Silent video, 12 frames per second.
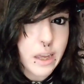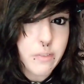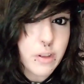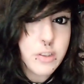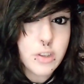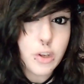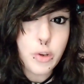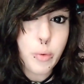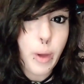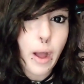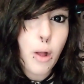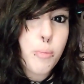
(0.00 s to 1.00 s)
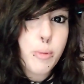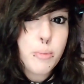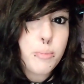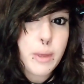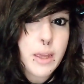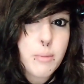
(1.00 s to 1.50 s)
give us a new
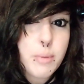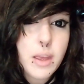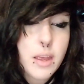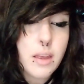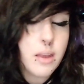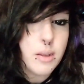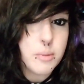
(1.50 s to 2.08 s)
album, maybe?